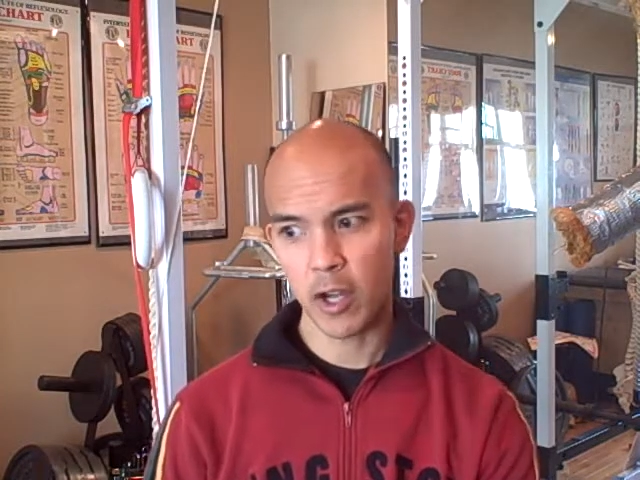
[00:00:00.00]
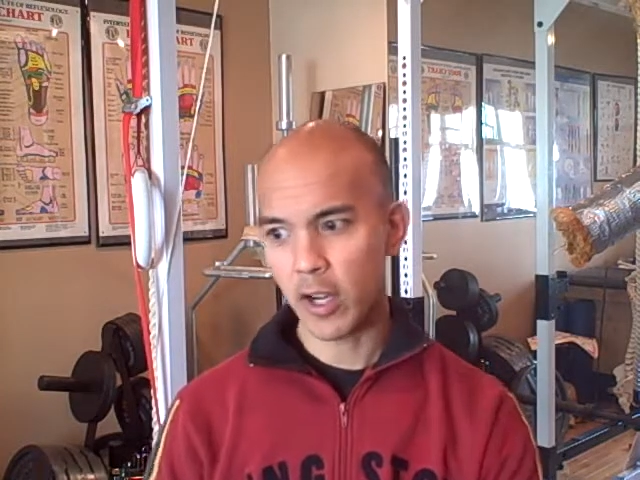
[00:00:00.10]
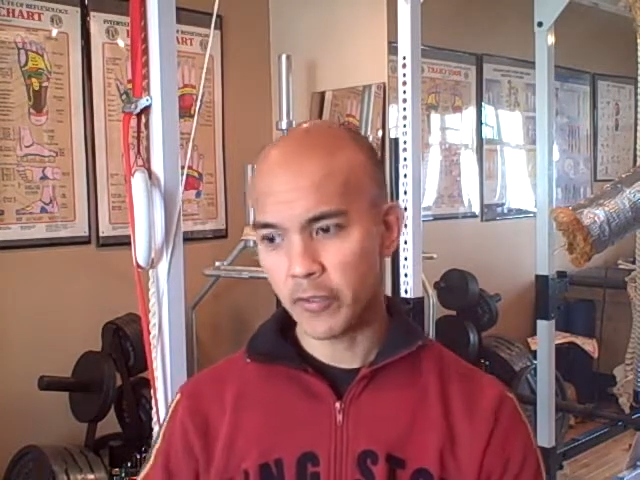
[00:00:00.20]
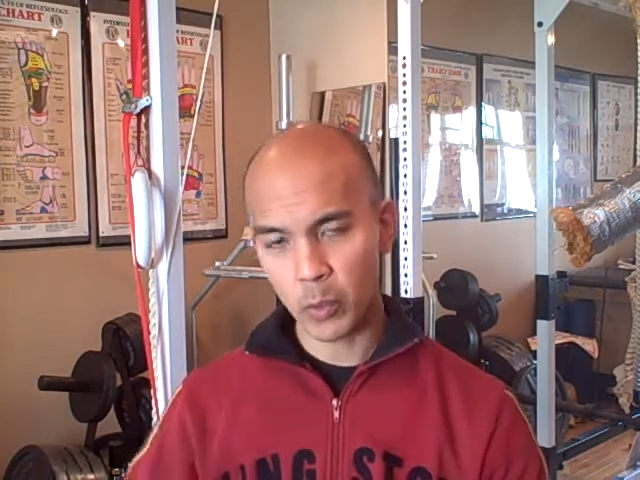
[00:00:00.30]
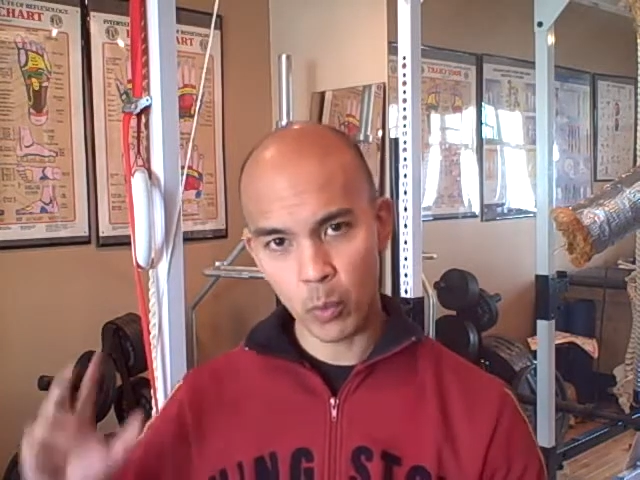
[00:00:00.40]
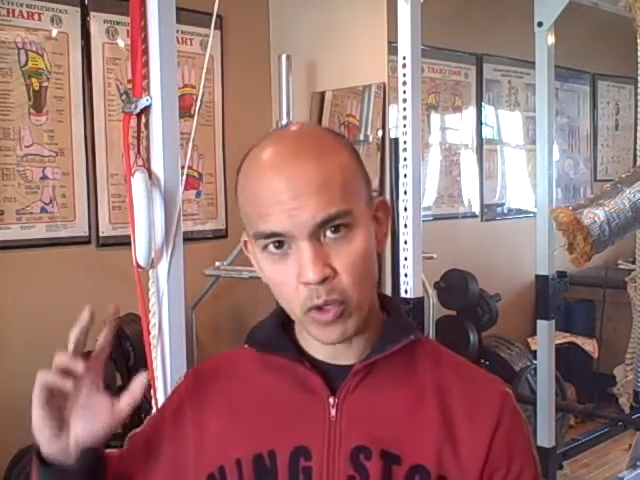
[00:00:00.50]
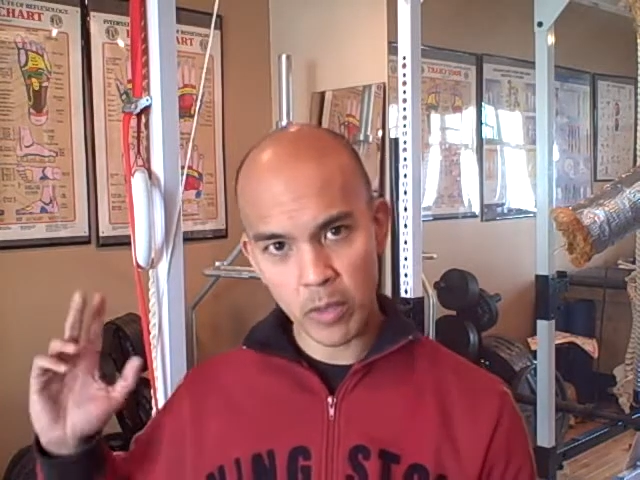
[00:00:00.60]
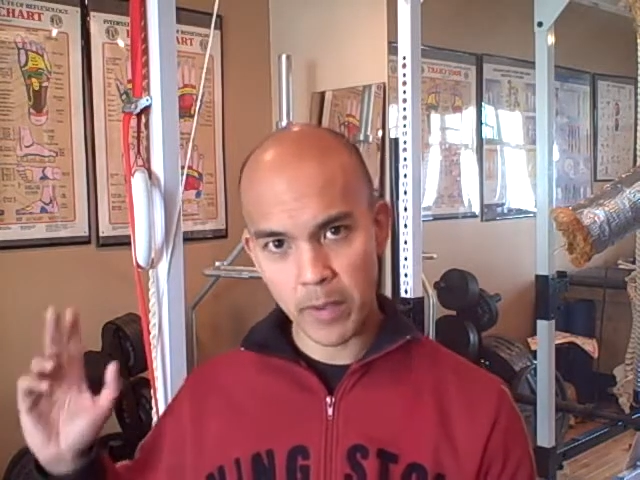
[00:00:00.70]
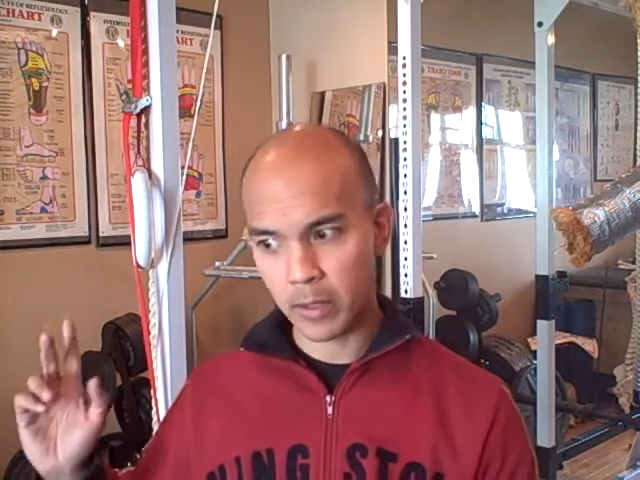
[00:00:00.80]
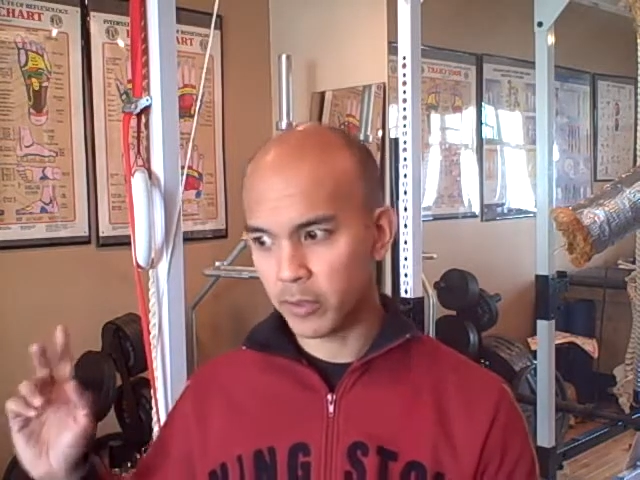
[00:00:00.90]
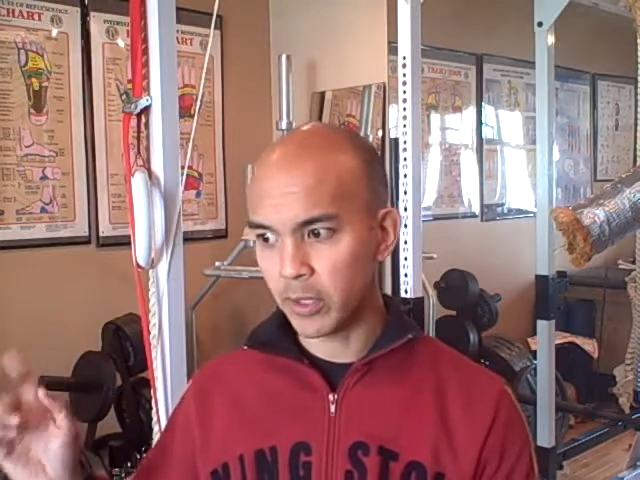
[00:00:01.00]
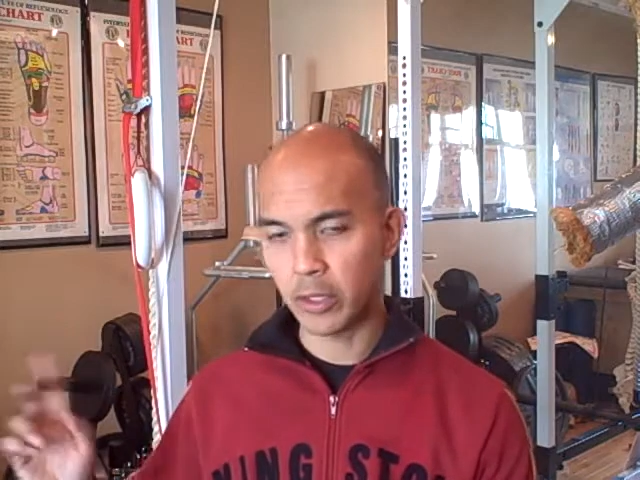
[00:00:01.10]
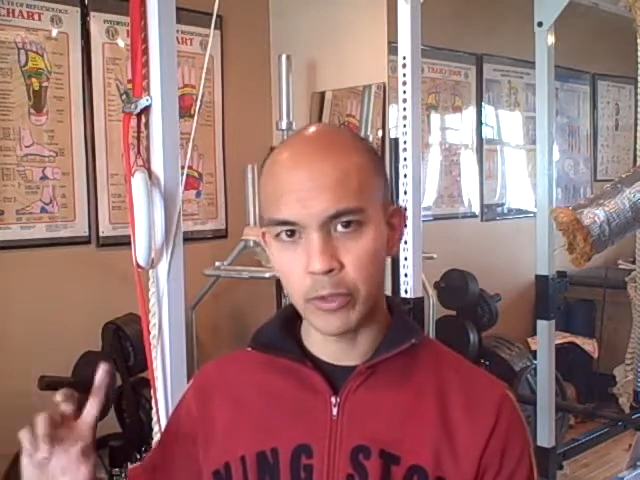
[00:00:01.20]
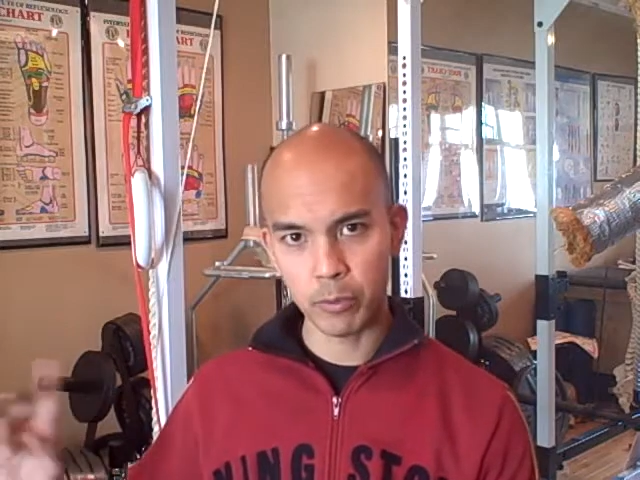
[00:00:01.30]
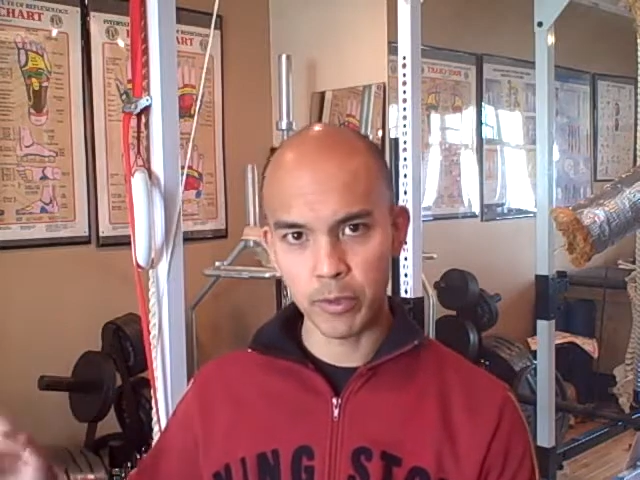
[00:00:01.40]
I don't have to worry about
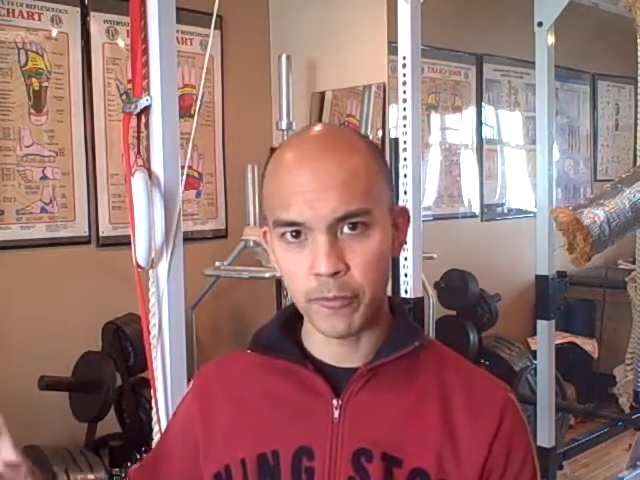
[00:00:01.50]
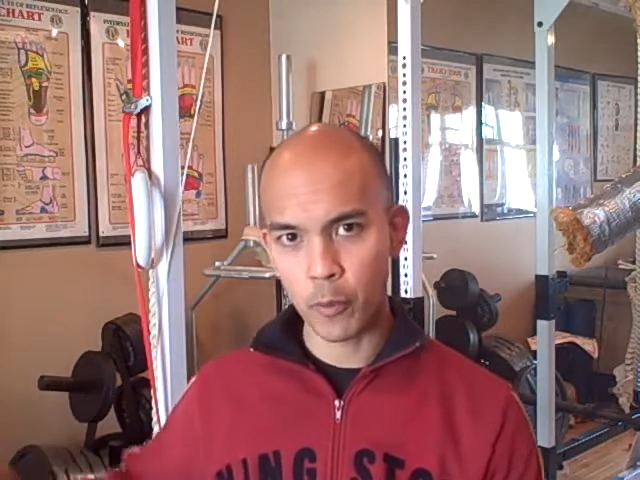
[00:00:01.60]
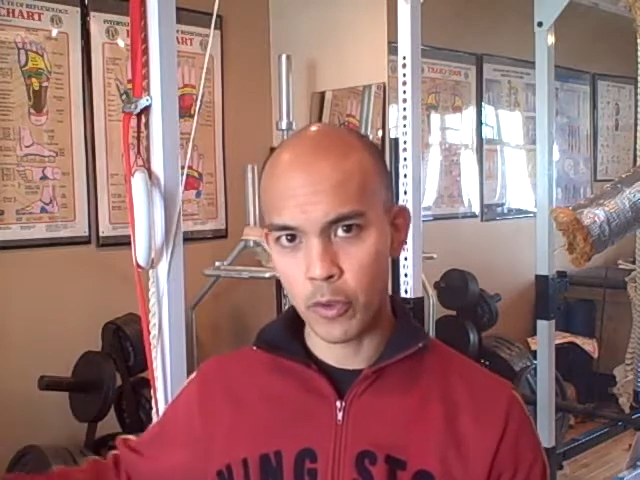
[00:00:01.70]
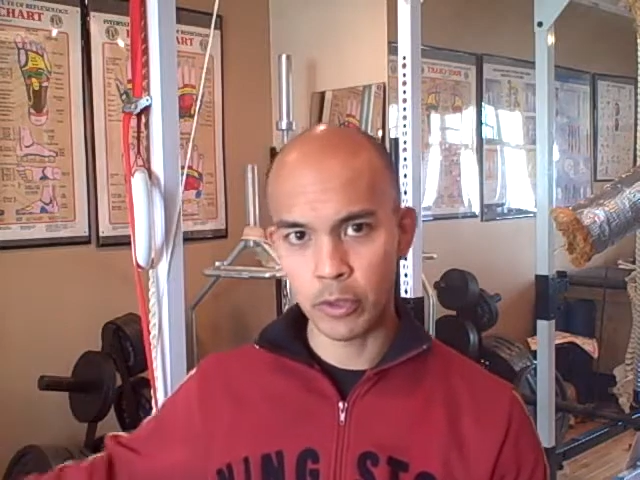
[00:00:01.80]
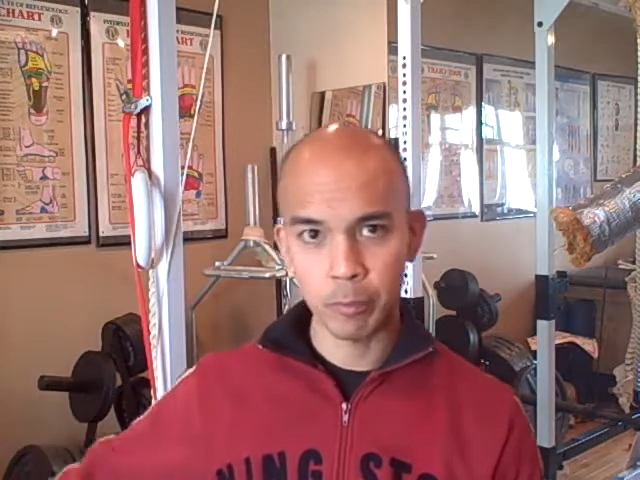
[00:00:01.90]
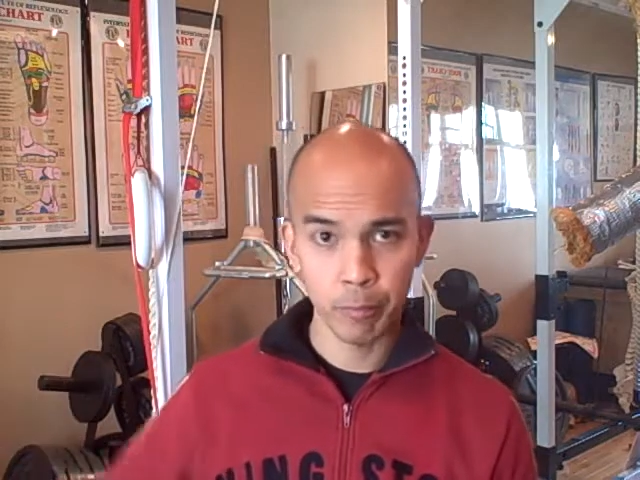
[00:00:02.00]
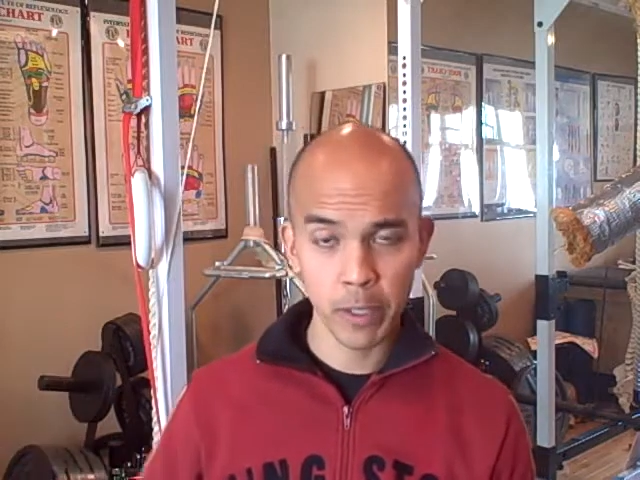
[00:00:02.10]
seeing 3 or 4 other